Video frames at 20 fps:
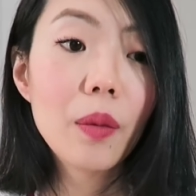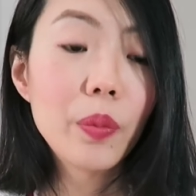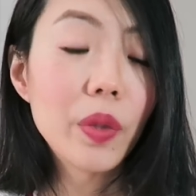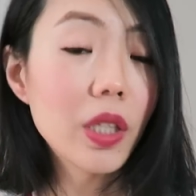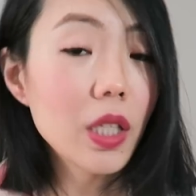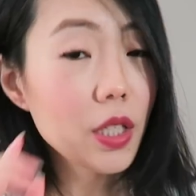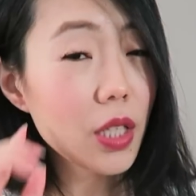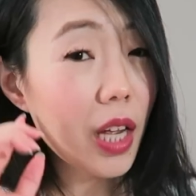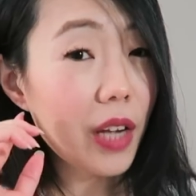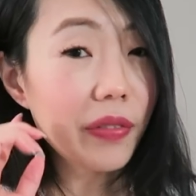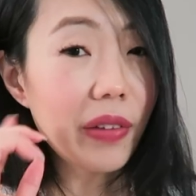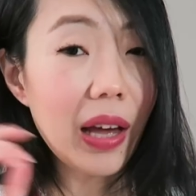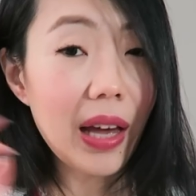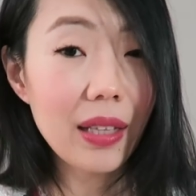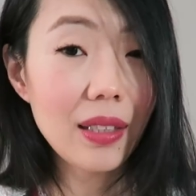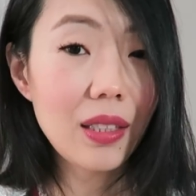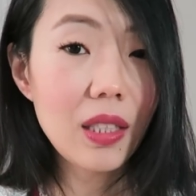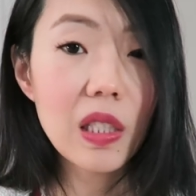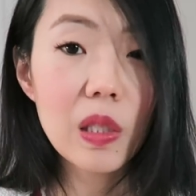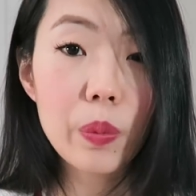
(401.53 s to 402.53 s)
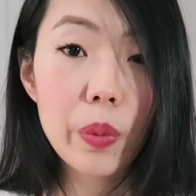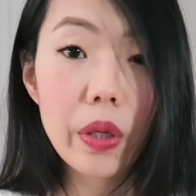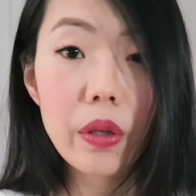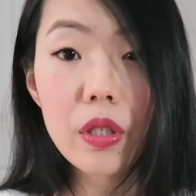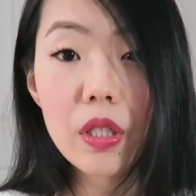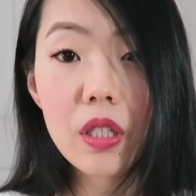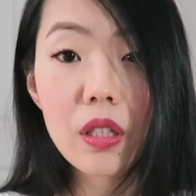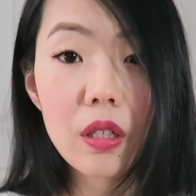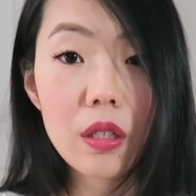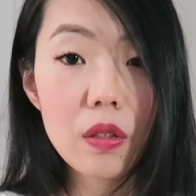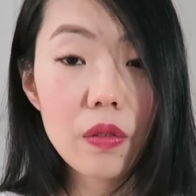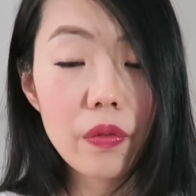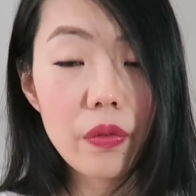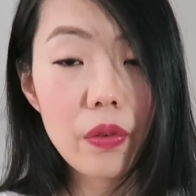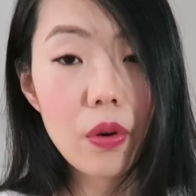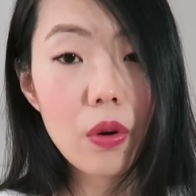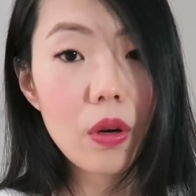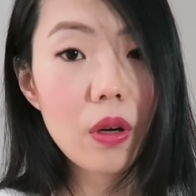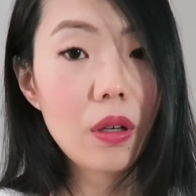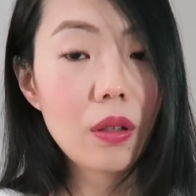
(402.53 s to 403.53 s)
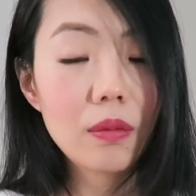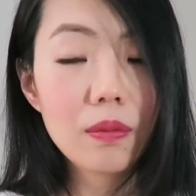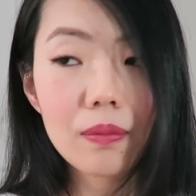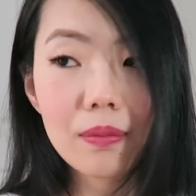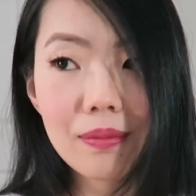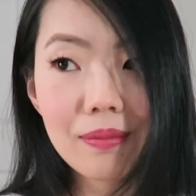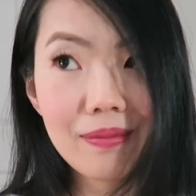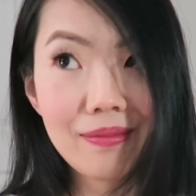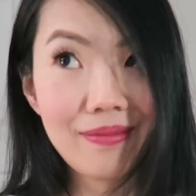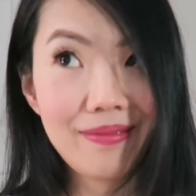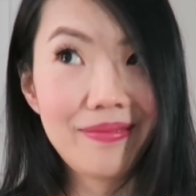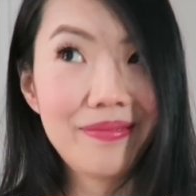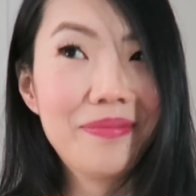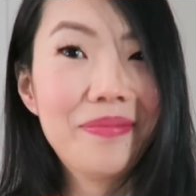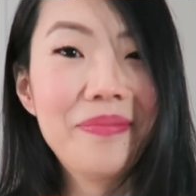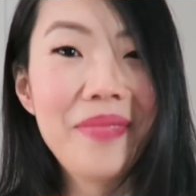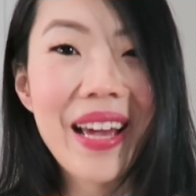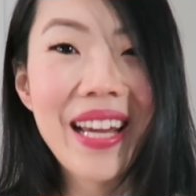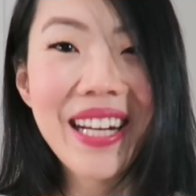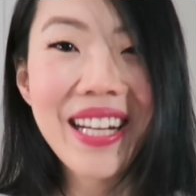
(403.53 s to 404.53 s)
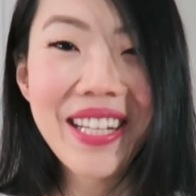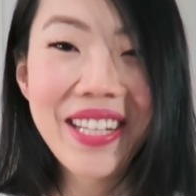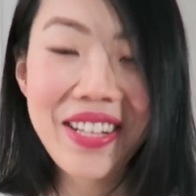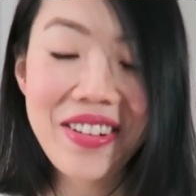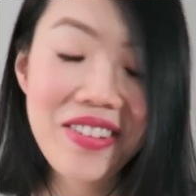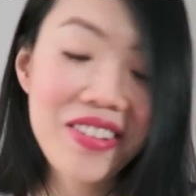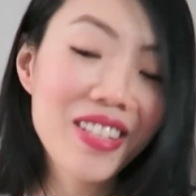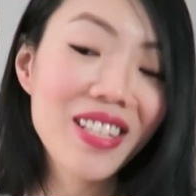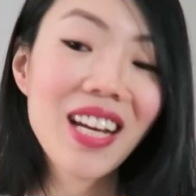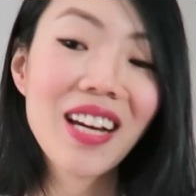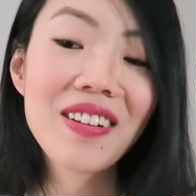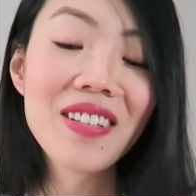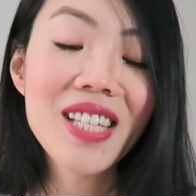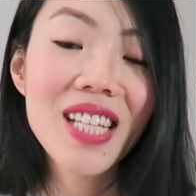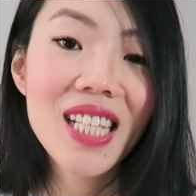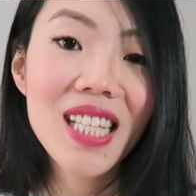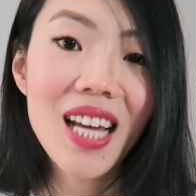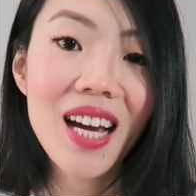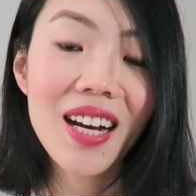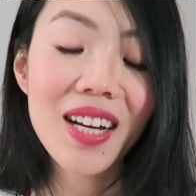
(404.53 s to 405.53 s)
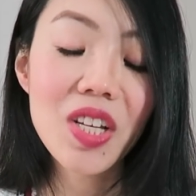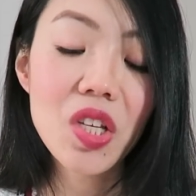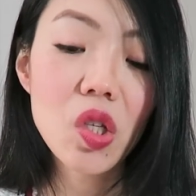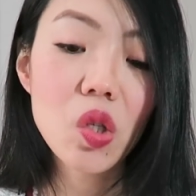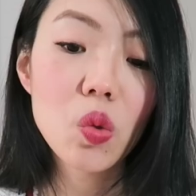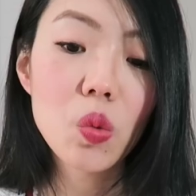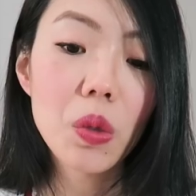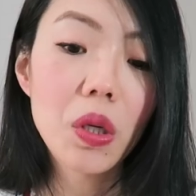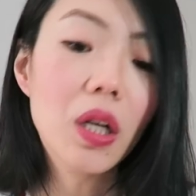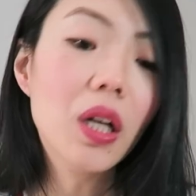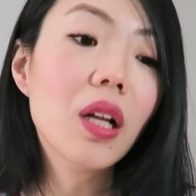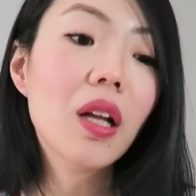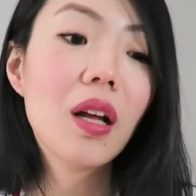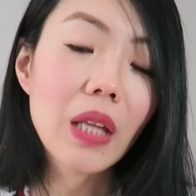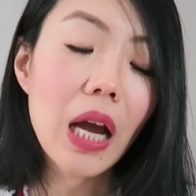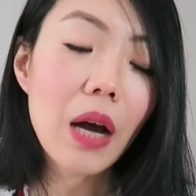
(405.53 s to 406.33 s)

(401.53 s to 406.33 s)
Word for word: because I've had these piercings for many years now, since high school.